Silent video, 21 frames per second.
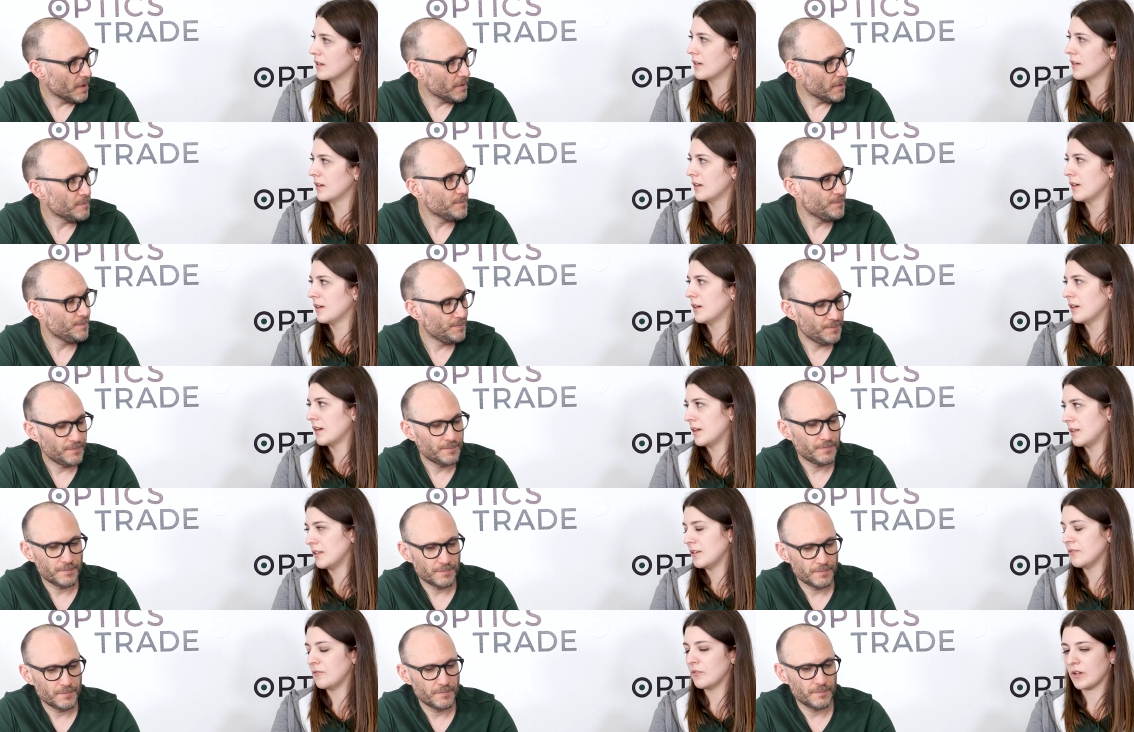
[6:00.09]
Speaker 1: Yeah.
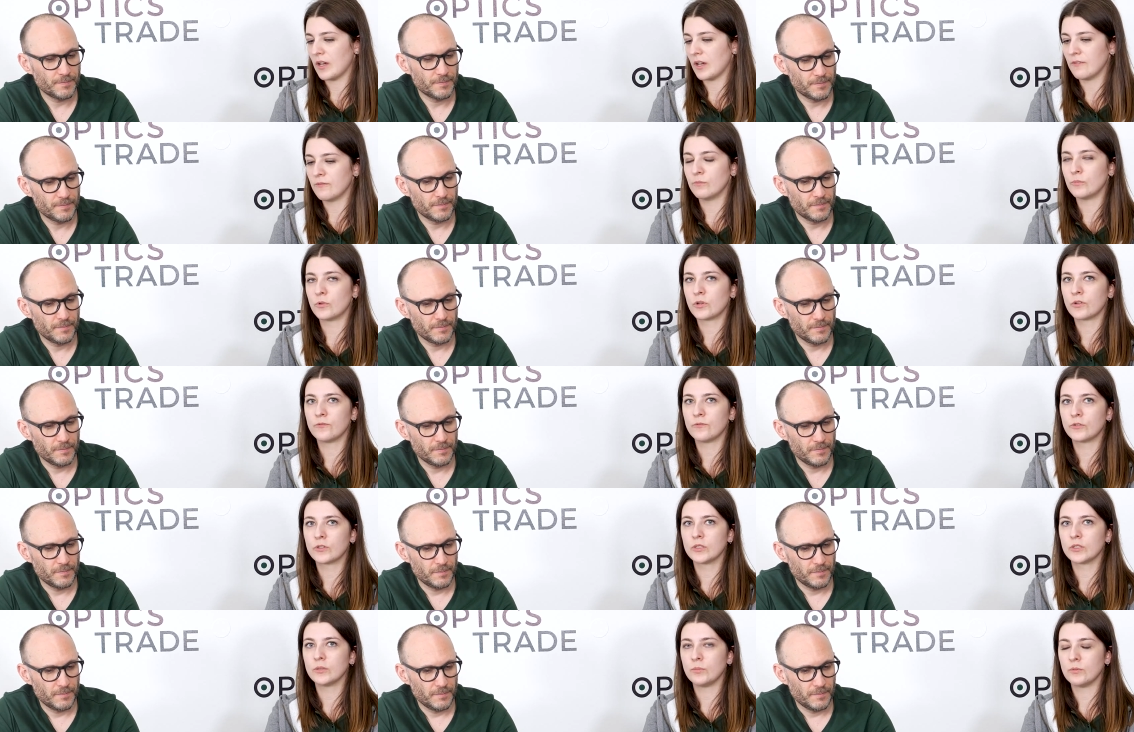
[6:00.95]
And if you have more
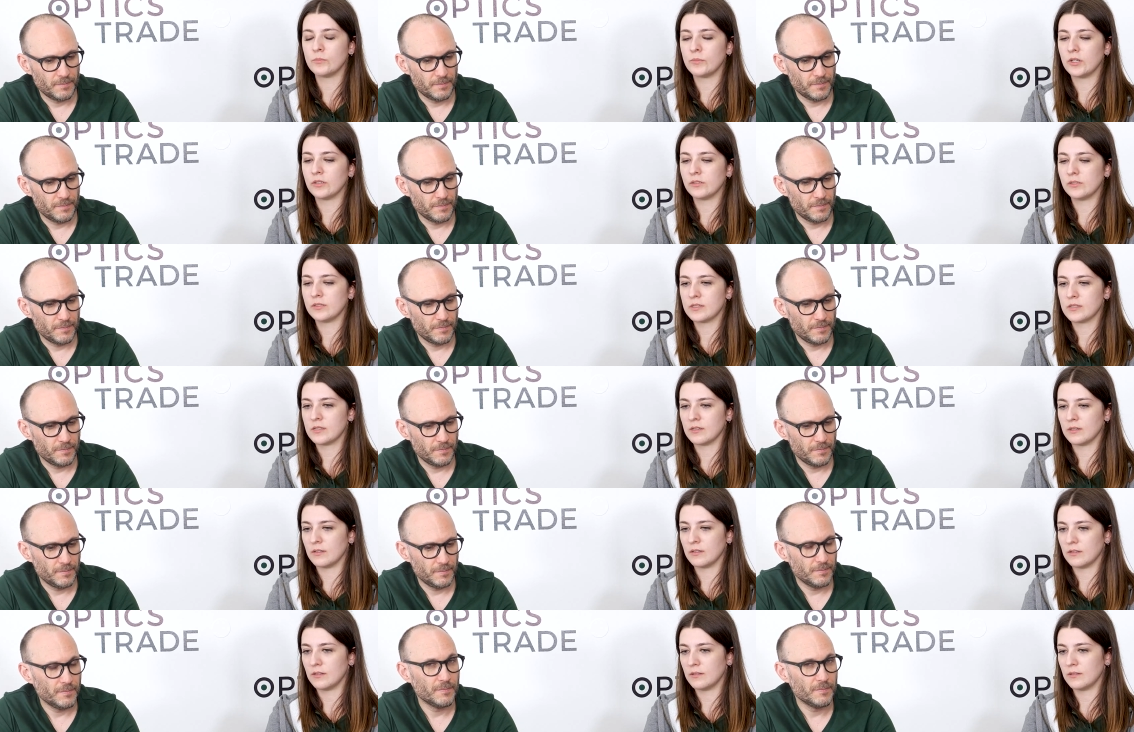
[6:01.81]
affordable models,
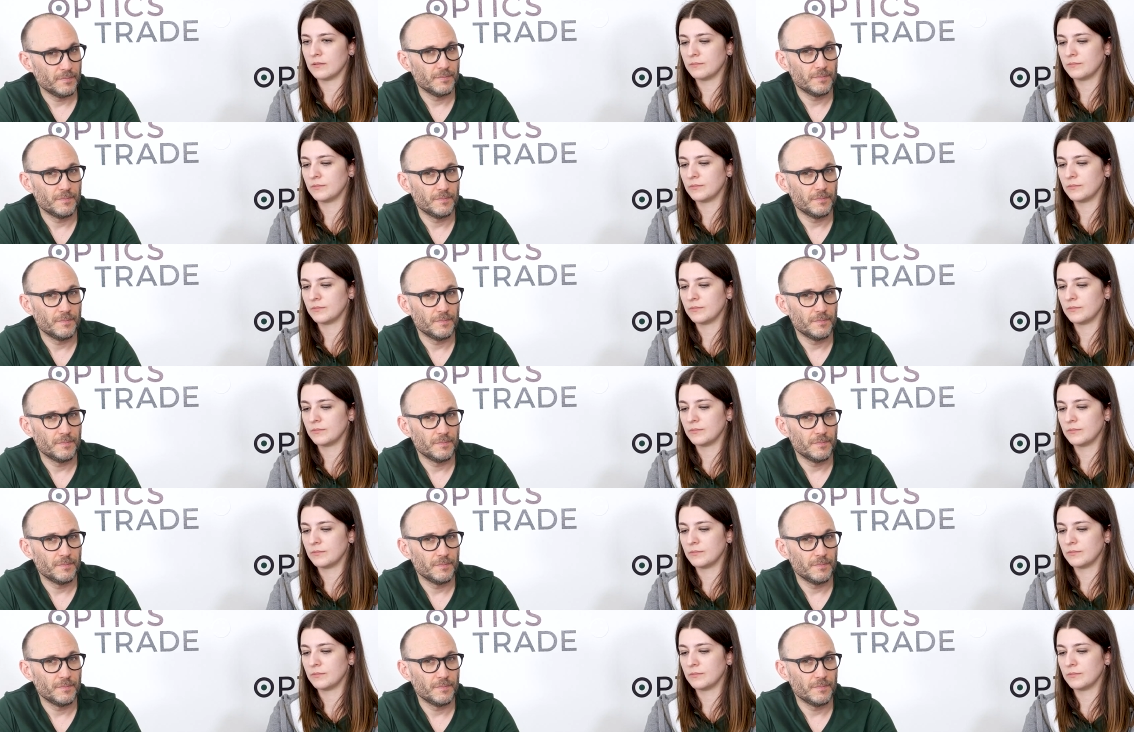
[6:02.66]
uh,